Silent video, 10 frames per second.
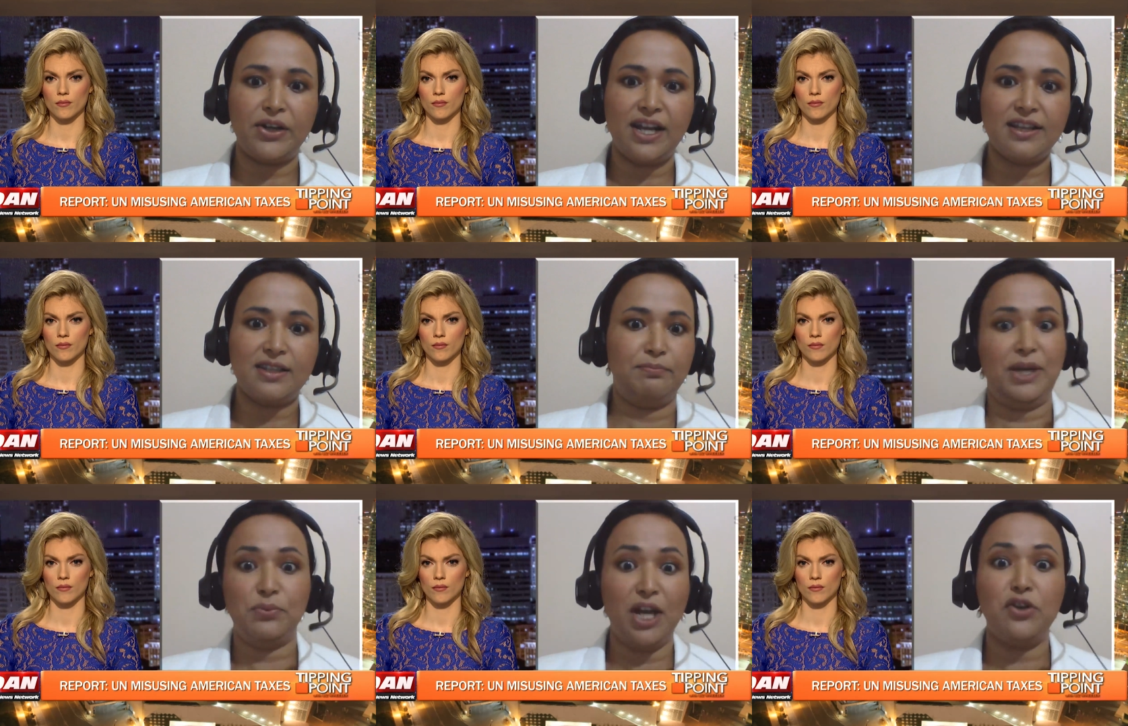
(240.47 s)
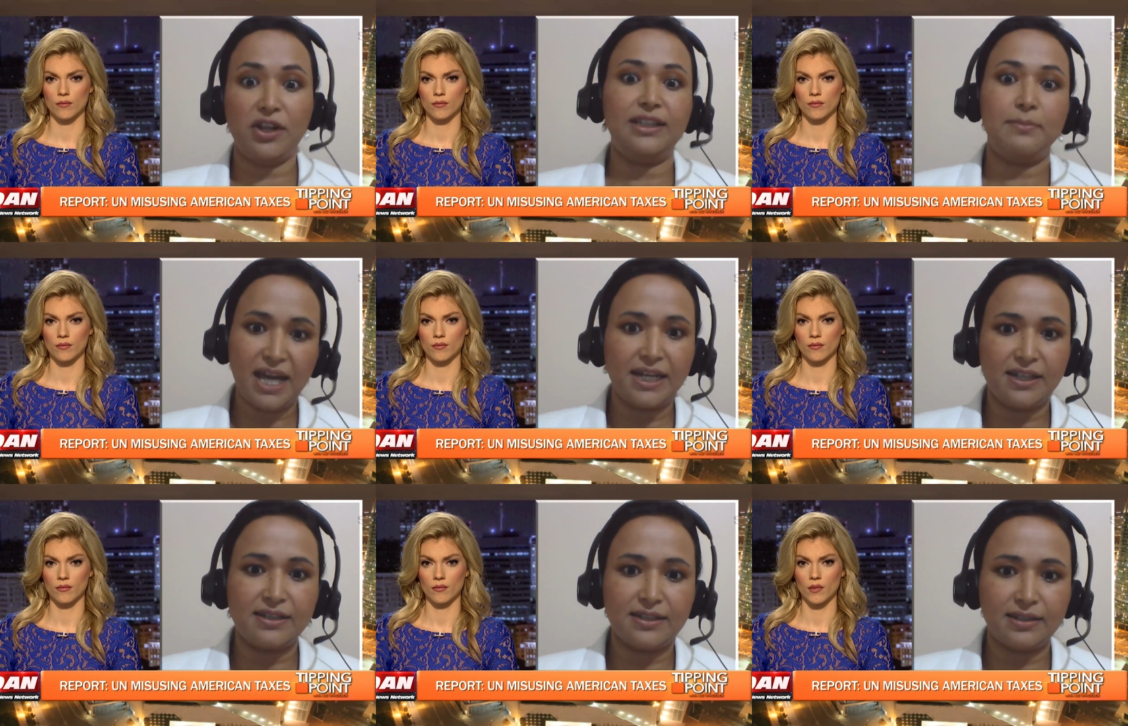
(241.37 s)
Speaker 1: us, but we are not the
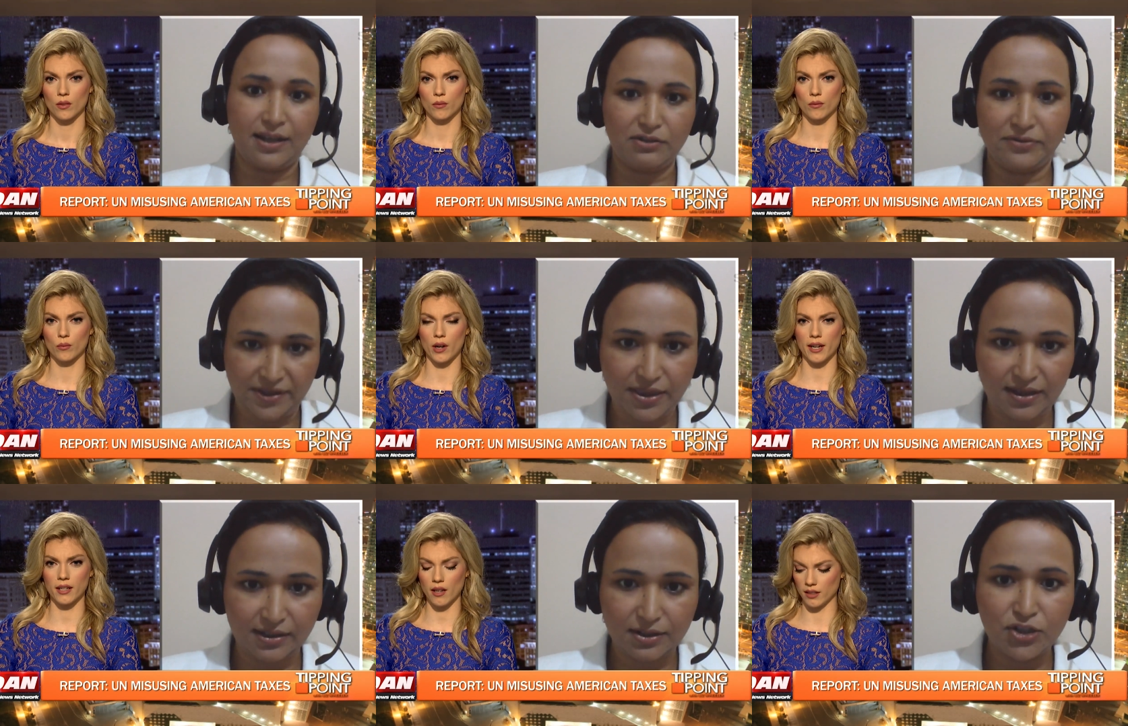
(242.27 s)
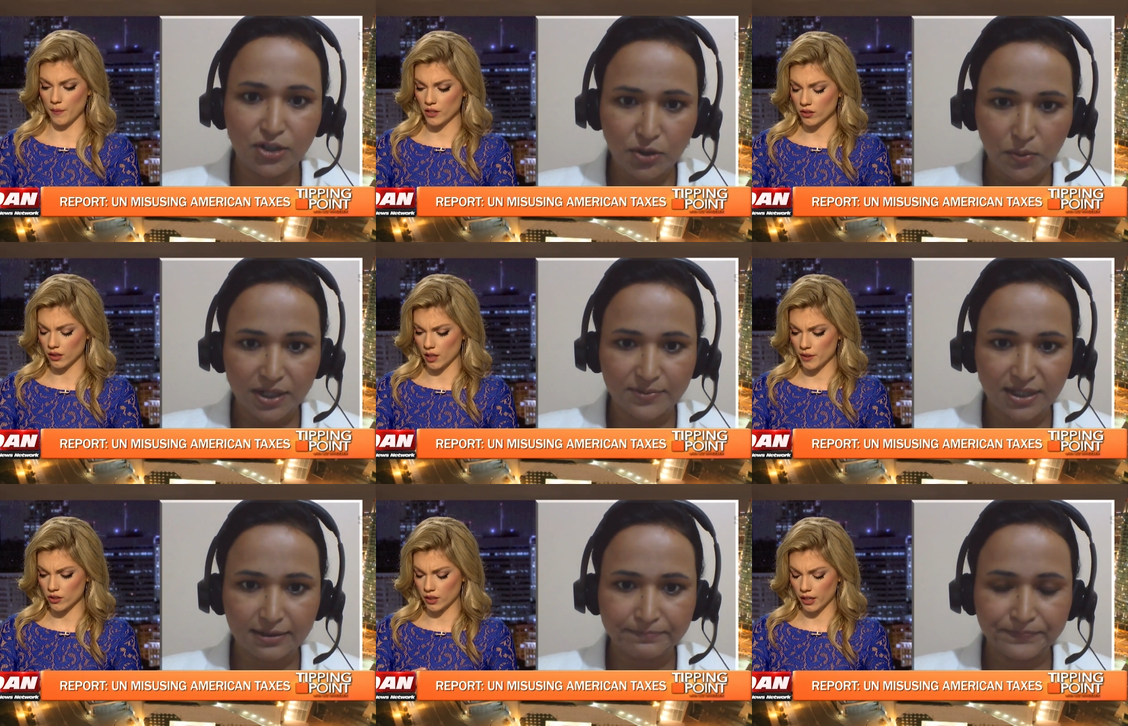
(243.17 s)
baddies, kind of. right, thing. and, and let me just
Speaker 2: let
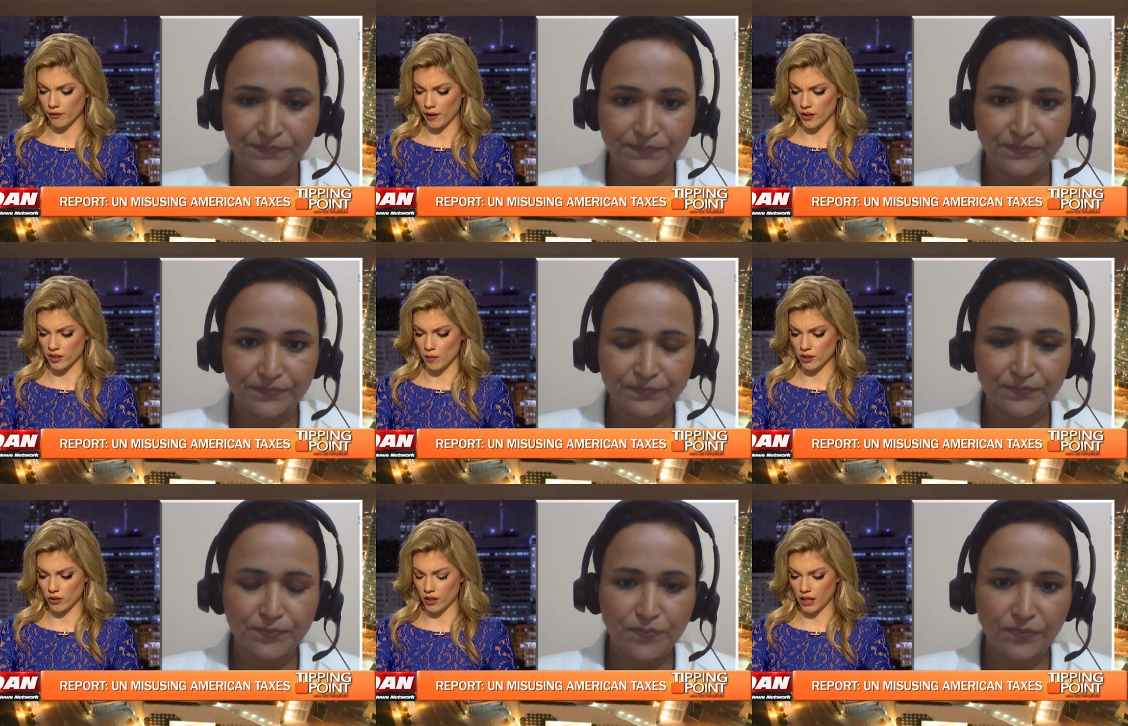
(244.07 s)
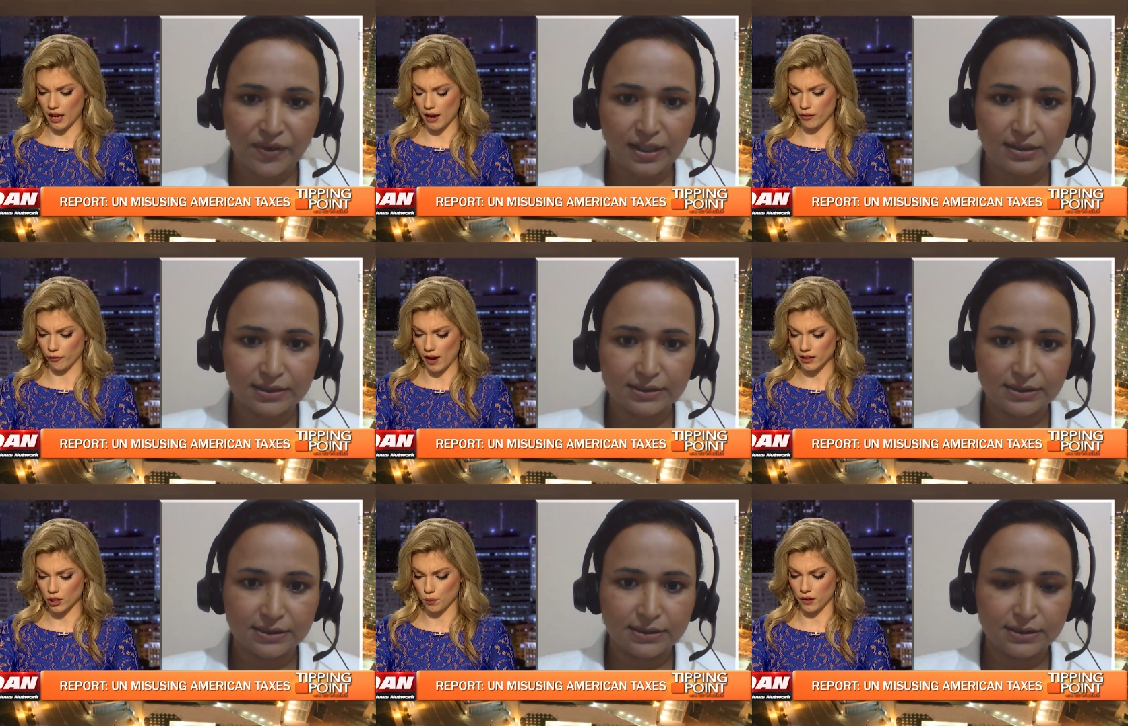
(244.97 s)
me just clarify this to make sure that they have the
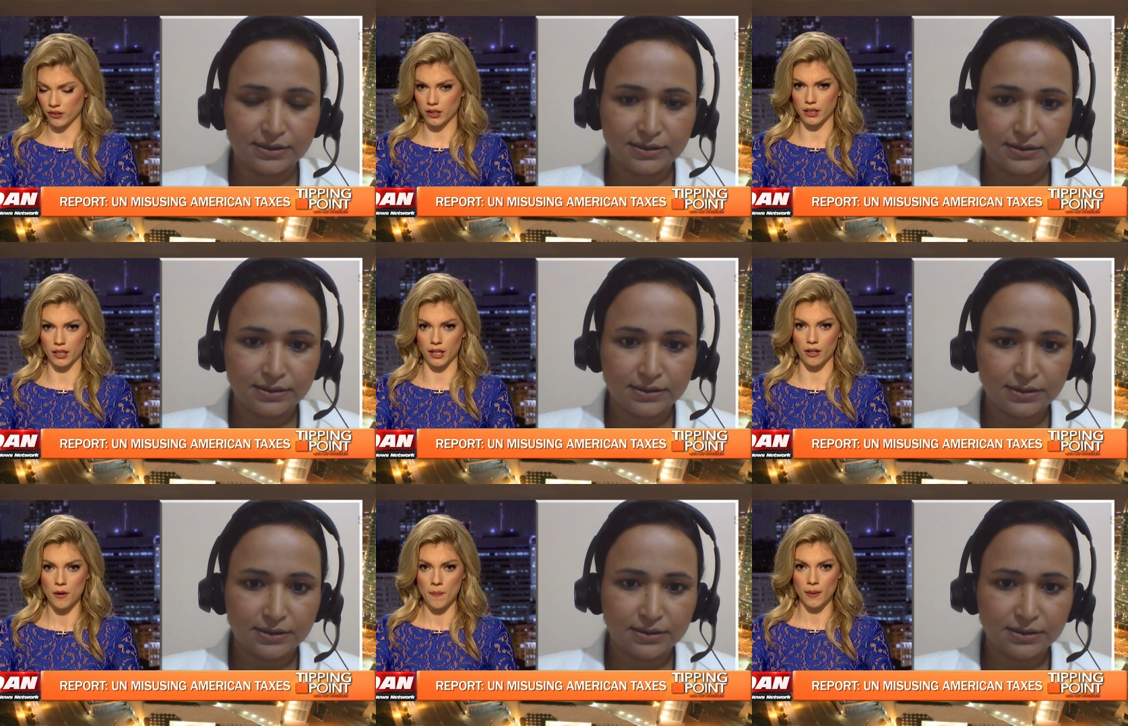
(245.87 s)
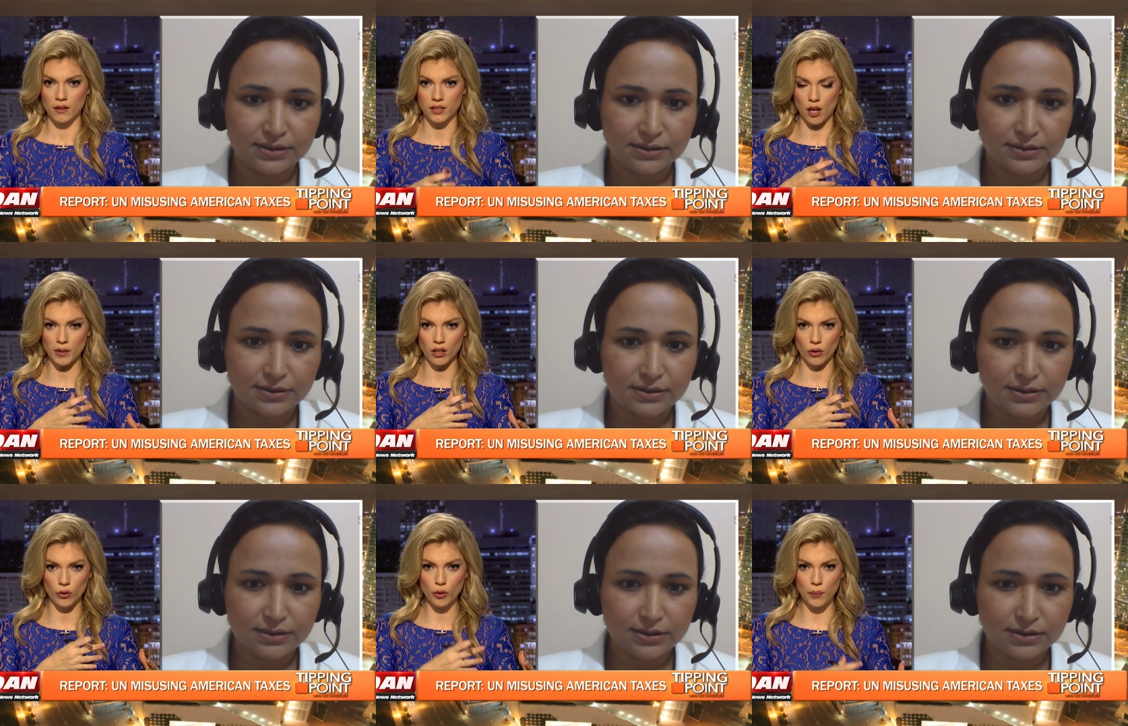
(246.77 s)
facts here perfectly clear. Tell me
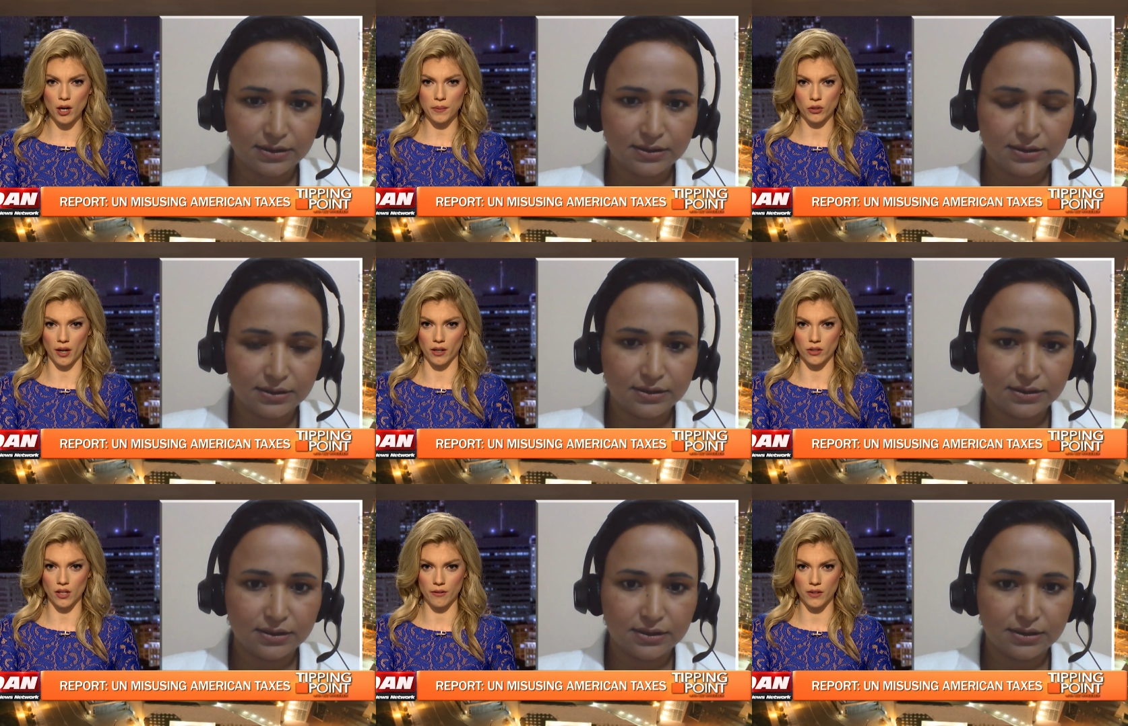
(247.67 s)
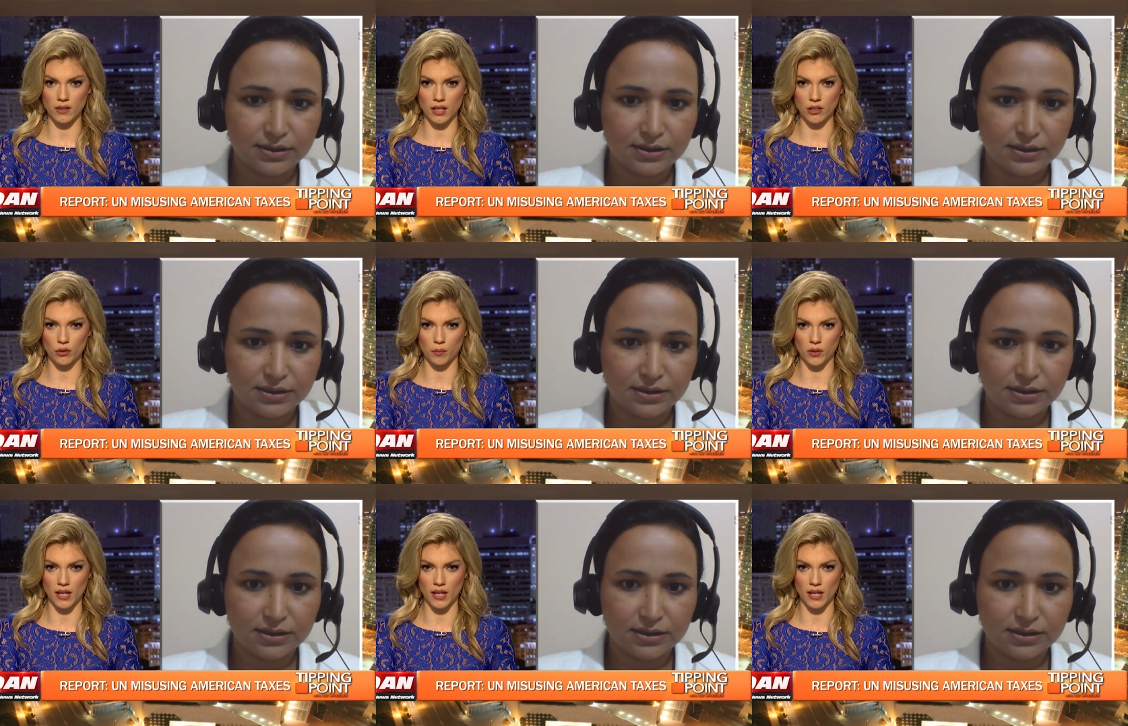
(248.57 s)
who the perpetrators of these sexual abuse